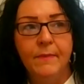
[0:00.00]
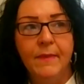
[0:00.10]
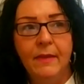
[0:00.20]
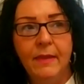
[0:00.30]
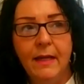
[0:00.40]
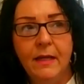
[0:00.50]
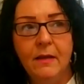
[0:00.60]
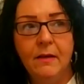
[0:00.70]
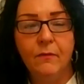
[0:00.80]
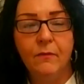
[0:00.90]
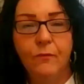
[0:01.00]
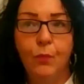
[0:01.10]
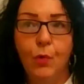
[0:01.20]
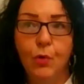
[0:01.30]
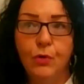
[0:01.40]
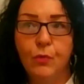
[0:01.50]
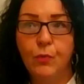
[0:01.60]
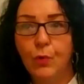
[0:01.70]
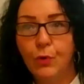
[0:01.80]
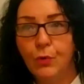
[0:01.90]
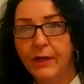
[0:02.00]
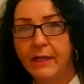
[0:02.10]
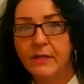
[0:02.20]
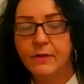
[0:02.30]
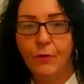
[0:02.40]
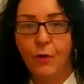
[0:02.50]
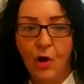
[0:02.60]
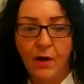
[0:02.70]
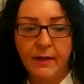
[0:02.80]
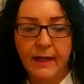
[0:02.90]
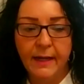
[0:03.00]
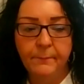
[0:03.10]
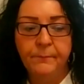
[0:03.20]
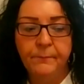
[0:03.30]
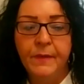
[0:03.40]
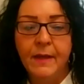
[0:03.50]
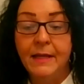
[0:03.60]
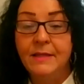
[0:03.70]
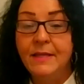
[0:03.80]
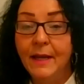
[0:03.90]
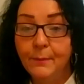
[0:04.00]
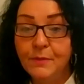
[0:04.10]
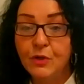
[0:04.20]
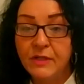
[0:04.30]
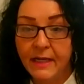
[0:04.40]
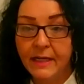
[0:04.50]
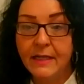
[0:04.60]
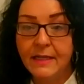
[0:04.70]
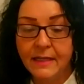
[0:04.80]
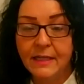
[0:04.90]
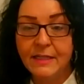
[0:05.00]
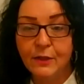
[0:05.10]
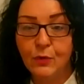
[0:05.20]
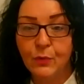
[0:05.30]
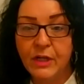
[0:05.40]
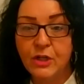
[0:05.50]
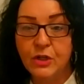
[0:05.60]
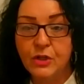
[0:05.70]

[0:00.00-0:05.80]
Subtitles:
in the world, I guess, of auditing, attempts are taken into consideration.